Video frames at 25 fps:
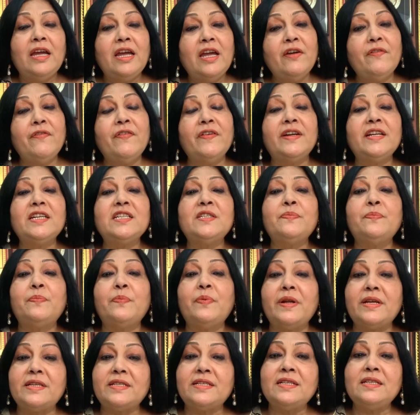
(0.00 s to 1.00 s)
If it is
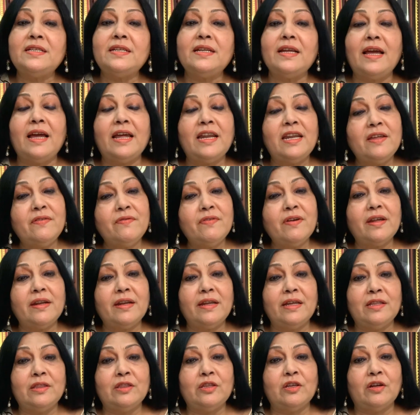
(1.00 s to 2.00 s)
present anywhere
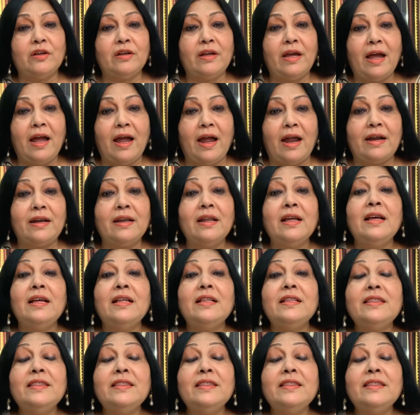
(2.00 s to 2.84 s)
in the hand,